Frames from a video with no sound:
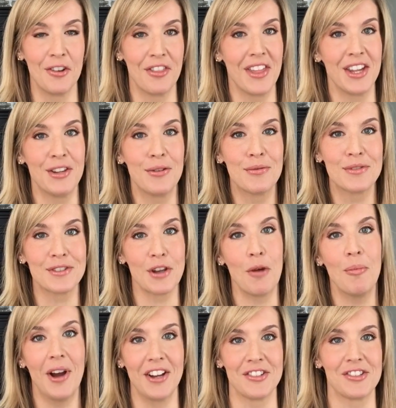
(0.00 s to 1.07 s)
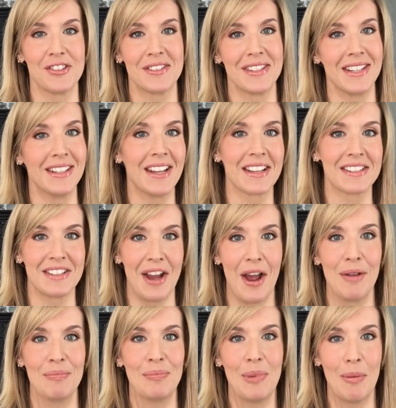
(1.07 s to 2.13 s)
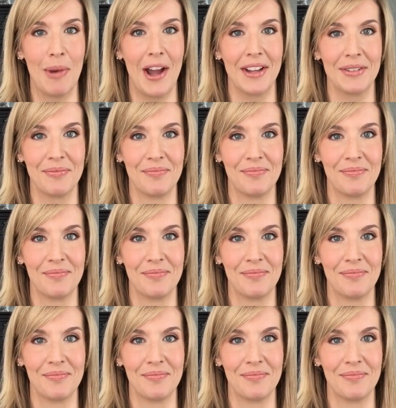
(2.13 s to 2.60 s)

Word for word: Thank you so much. See you next time. Bye-bye.